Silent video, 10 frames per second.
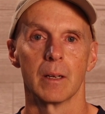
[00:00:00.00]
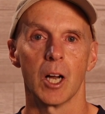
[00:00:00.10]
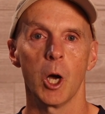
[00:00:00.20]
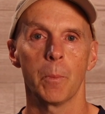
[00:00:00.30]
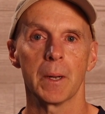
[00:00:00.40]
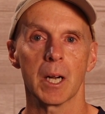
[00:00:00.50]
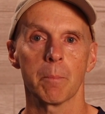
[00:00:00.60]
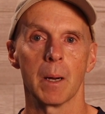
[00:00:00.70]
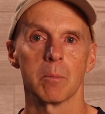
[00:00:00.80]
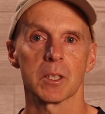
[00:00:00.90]
Open-air
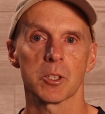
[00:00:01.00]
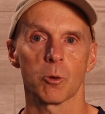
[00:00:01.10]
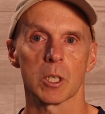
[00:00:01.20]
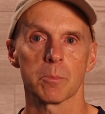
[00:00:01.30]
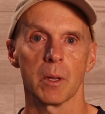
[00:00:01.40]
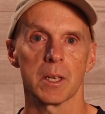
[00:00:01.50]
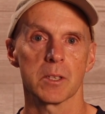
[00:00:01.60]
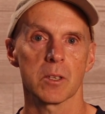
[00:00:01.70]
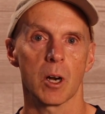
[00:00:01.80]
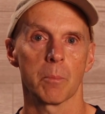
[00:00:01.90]
public storage
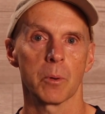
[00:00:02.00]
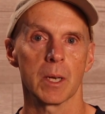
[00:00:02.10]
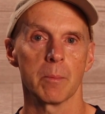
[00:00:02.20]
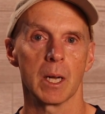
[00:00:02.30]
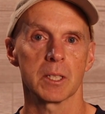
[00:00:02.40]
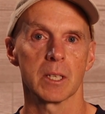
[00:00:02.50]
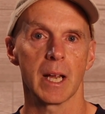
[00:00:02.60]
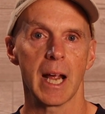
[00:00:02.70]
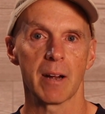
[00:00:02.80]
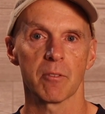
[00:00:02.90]
places are pretty much
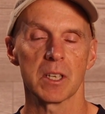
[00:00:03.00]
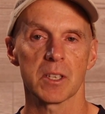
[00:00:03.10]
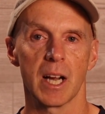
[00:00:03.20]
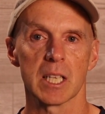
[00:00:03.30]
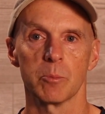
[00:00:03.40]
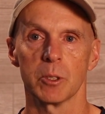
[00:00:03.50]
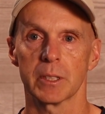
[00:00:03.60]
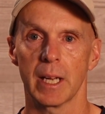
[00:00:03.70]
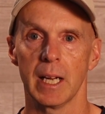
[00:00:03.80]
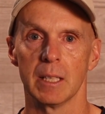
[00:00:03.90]
in every sizable
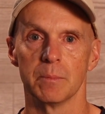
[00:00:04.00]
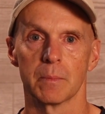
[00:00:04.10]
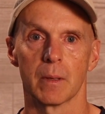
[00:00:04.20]
town.